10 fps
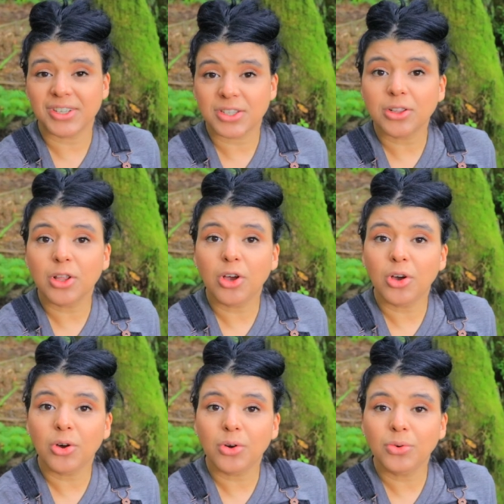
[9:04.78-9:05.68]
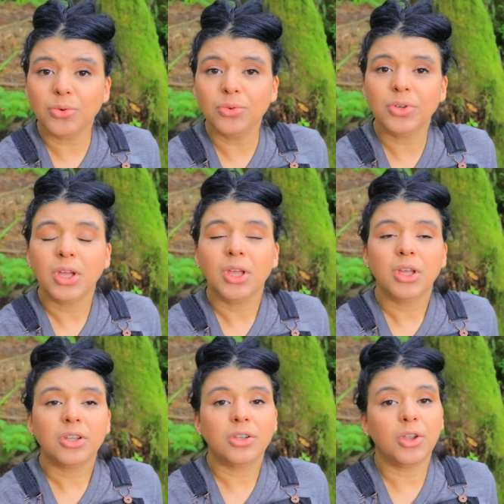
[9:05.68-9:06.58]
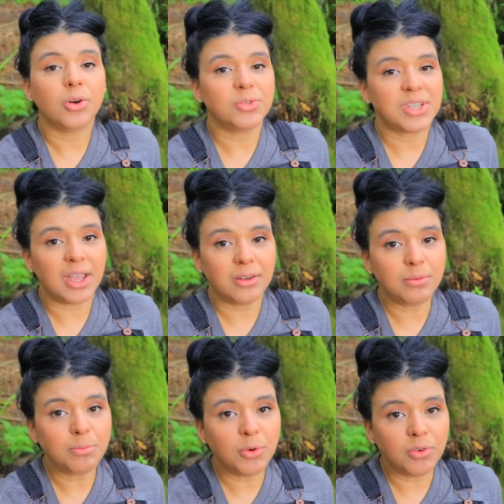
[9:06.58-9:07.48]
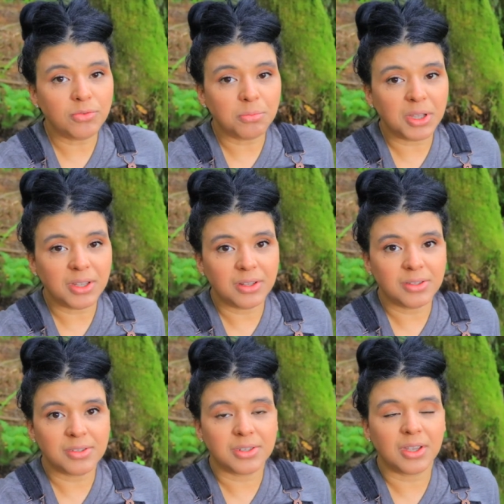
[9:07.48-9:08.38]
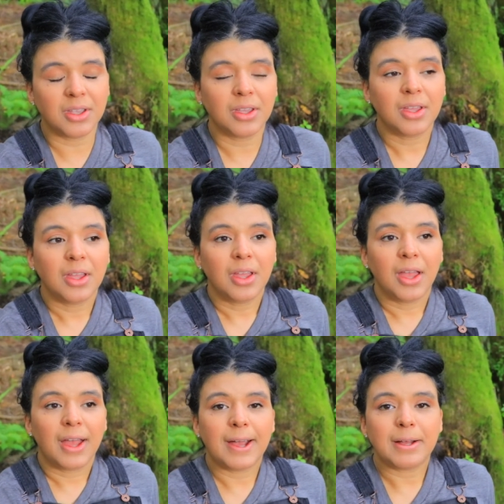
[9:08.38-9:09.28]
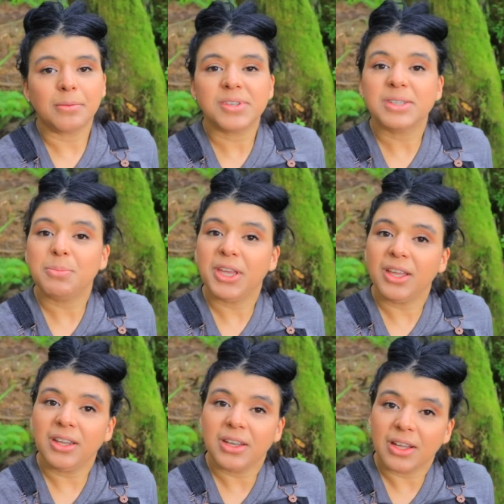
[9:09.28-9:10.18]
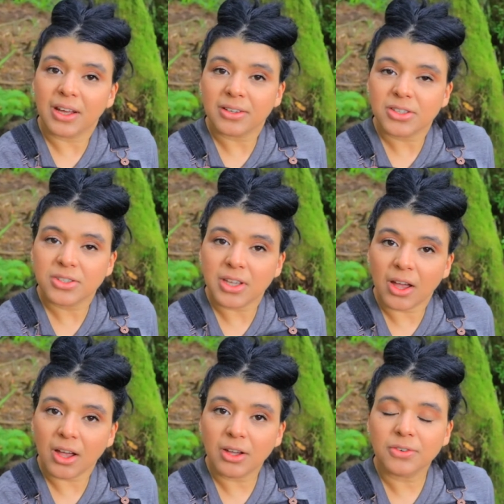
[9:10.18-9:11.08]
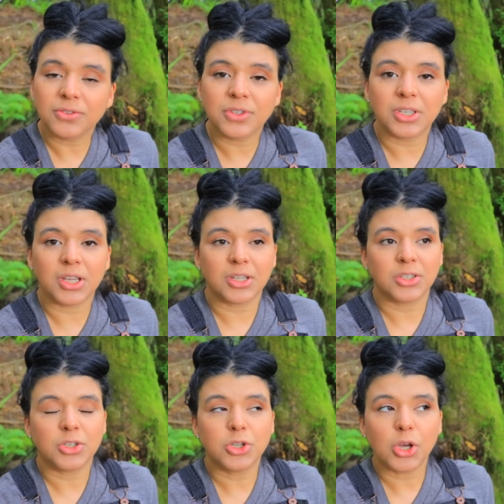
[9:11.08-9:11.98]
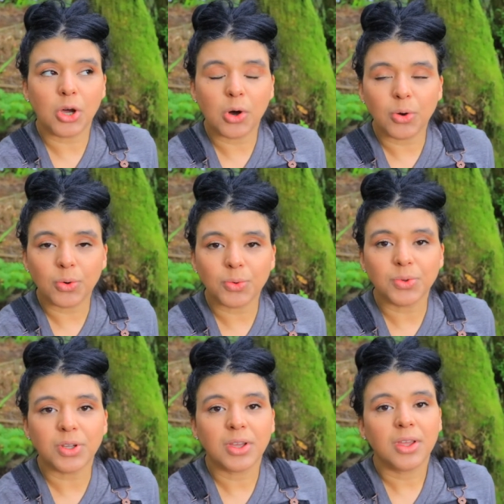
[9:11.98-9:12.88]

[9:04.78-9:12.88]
slow, no sudden movements um, speaking in a soft tone